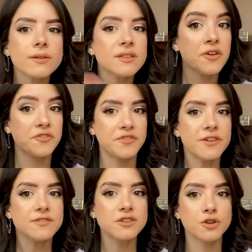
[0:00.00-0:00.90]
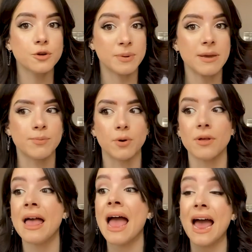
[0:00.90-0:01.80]
kills 52
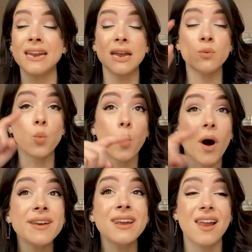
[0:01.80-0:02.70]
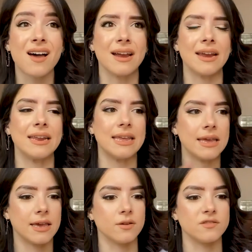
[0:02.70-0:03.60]
people, and in one line, he
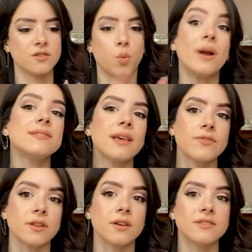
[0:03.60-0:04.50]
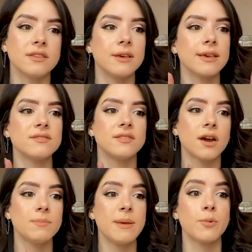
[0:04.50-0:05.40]
kills 27 because he kills
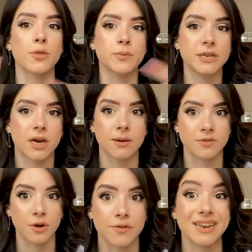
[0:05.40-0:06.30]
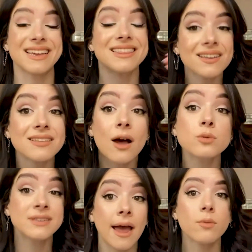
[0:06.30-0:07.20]
9 people 3 times over. Like, that's
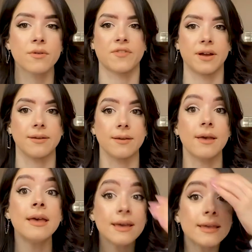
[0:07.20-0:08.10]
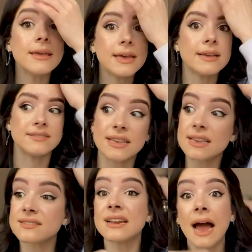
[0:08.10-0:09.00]
how terrifying he is, that
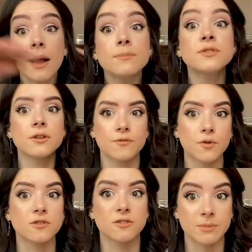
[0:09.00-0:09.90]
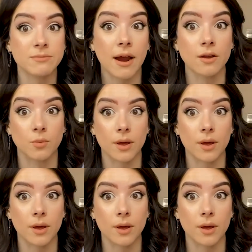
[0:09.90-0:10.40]
he is an absolute force to be reckoned